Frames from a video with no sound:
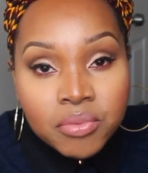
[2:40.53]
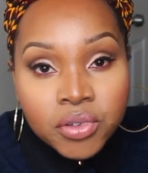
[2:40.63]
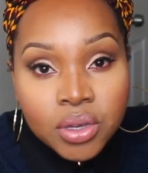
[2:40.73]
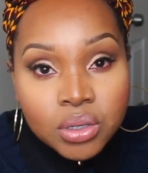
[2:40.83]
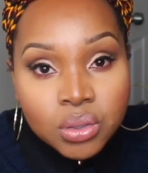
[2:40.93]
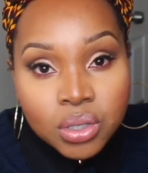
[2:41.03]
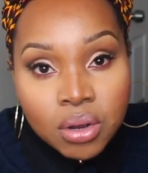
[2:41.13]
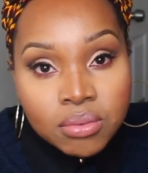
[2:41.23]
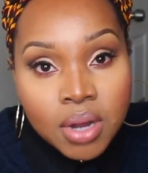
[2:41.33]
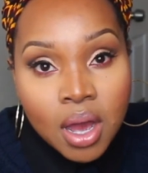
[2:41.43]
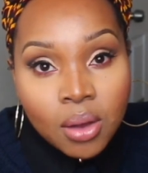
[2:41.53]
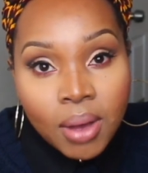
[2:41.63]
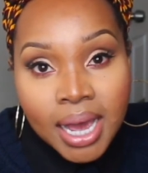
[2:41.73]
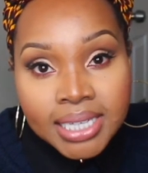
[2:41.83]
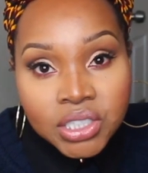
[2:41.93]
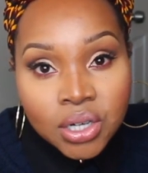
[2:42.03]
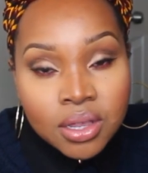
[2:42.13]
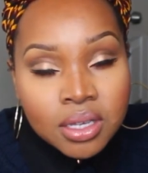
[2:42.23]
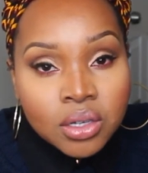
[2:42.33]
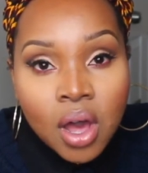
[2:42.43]
For those who don't know, I
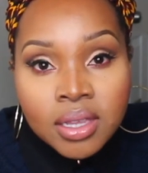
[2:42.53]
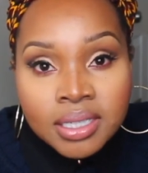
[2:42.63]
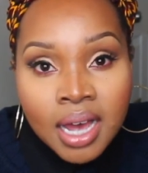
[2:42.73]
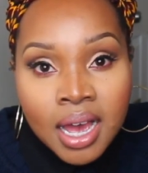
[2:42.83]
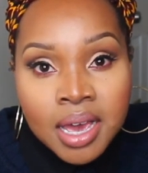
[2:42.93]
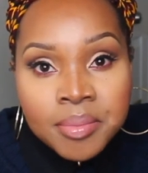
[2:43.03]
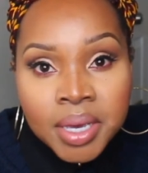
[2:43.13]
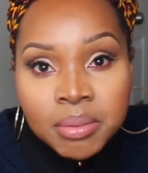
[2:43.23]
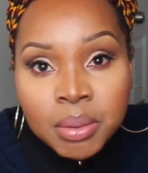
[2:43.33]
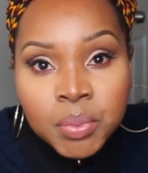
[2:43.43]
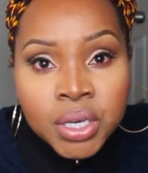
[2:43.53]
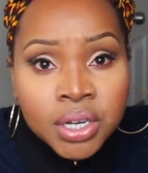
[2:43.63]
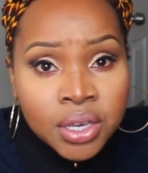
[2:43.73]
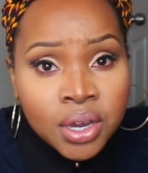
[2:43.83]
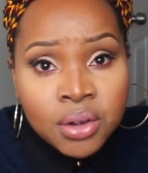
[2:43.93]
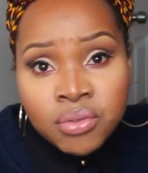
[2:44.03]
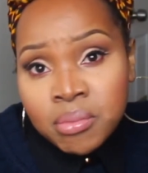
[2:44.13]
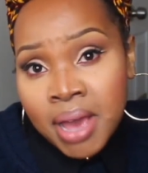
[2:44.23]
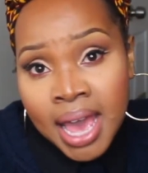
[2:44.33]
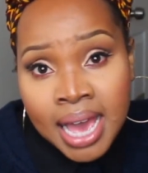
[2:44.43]
share this all the time, and maybe you can hear it
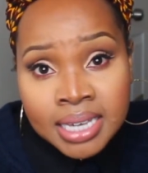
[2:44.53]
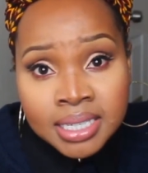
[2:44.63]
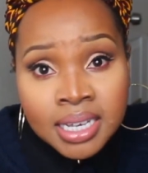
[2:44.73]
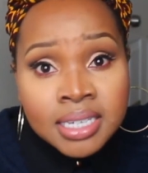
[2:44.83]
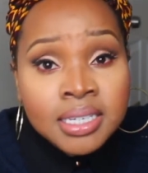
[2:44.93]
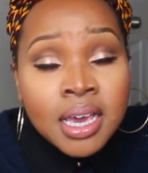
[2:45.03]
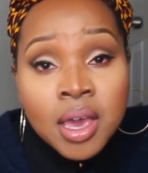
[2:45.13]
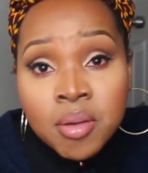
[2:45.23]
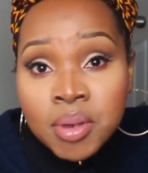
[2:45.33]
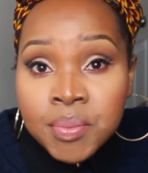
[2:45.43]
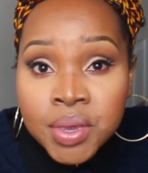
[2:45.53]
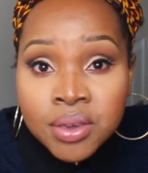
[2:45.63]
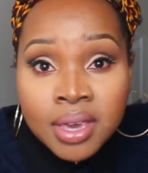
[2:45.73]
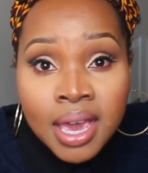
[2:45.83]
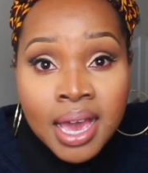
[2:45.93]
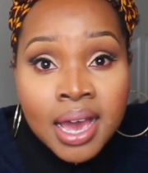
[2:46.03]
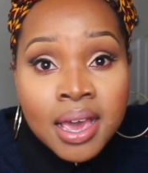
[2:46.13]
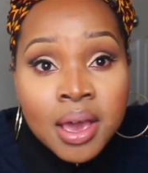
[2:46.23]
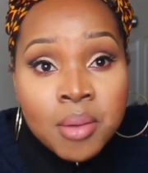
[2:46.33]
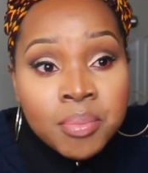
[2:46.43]
from my accent, maybe you can't,
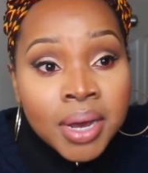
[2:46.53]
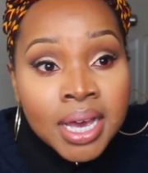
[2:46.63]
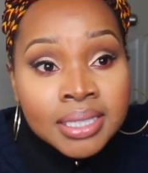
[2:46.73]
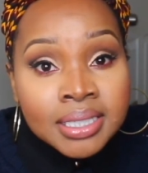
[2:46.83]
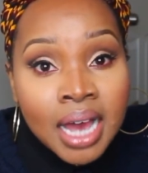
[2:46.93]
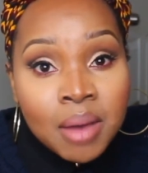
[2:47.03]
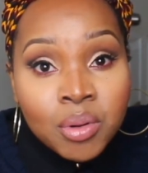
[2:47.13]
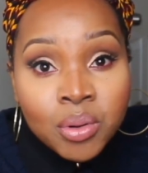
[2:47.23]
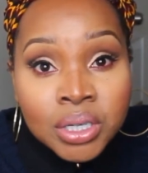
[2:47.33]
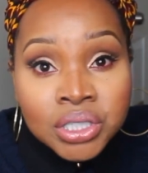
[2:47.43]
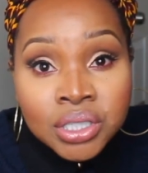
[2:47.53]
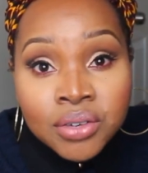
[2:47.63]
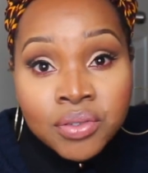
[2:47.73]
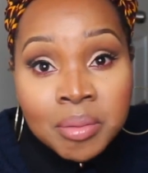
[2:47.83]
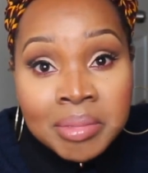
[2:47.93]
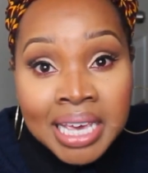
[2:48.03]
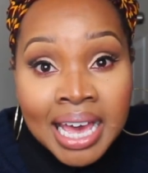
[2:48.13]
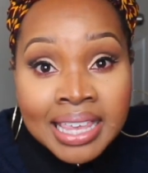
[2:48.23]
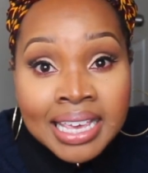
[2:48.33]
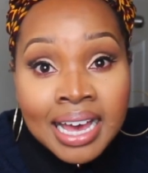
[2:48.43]
but I'm originally from
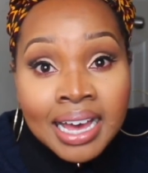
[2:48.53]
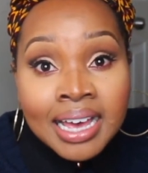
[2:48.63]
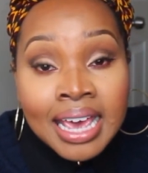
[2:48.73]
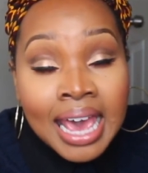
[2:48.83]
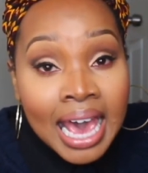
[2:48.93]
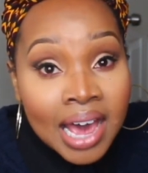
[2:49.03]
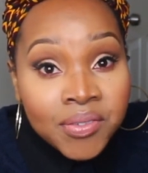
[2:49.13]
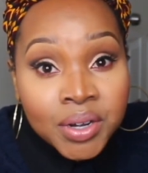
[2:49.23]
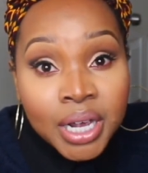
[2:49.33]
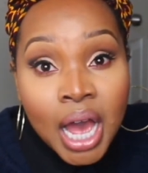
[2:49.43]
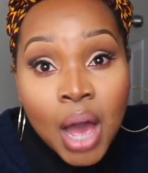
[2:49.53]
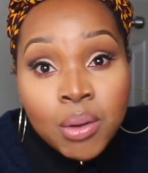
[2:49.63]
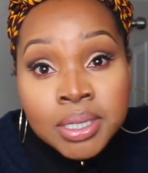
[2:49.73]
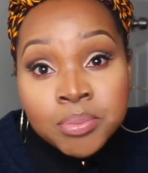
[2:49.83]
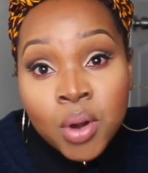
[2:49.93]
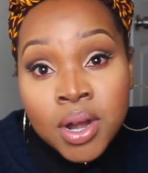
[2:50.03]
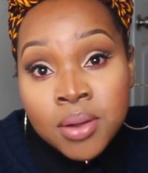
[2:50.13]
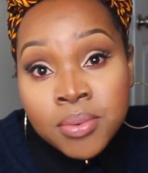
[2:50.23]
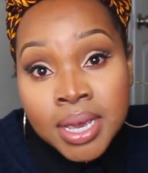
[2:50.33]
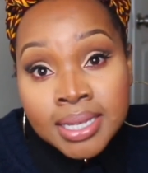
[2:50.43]
Kenya, Africa. I was born
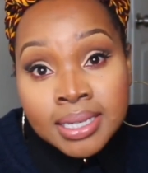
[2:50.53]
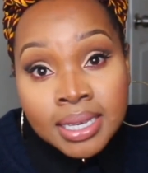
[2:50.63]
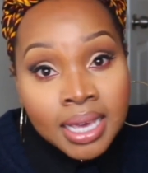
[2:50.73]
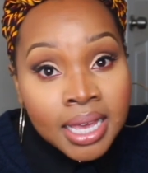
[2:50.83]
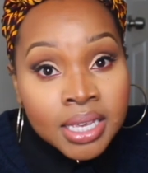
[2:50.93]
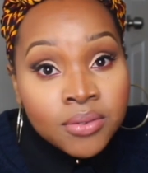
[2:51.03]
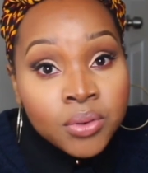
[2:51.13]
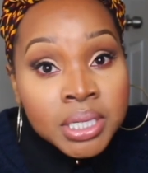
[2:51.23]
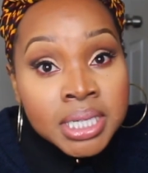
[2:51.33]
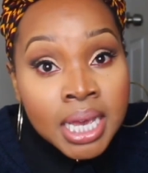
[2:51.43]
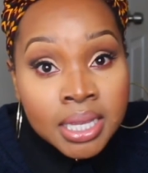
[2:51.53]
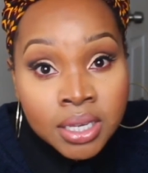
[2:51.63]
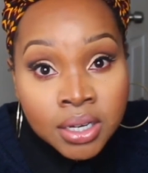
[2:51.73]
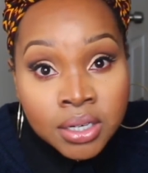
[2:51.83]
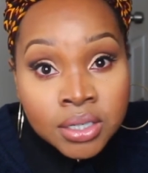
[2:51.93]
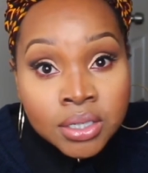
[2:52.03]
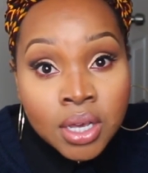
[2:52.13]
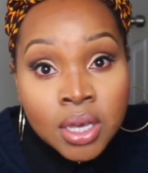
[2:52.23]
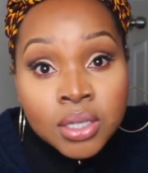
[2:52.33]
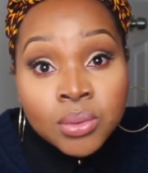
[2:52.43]
and raised in Kenya for 10 years.
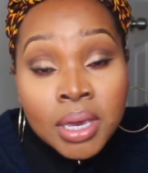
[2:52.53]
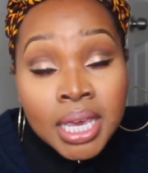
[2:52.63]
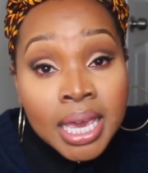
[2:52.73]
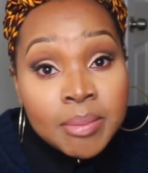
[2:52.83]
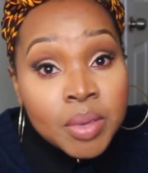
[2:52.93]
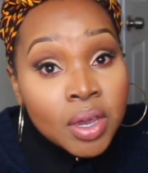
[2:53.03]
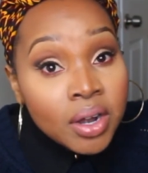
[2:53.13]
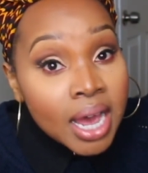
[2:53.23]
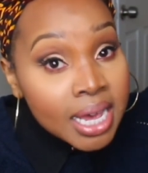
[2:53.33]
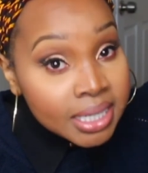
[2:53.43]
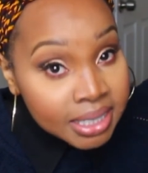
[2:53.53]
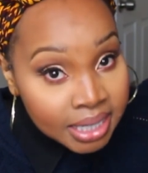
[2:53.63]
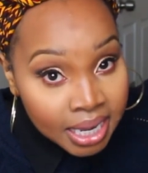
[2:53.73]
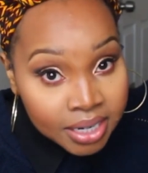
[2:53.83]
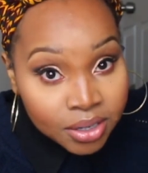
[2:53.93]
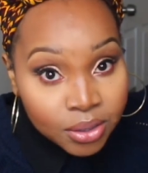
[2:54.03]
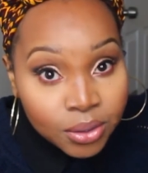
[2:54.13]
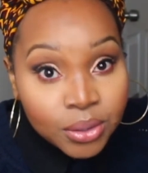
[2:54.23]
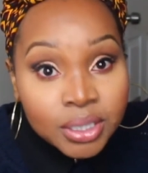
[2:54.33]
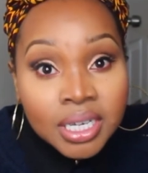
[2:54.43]
So I came here as a
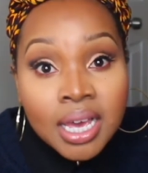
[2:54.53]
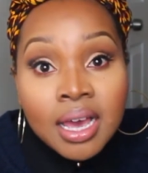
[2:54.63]
10-year-old.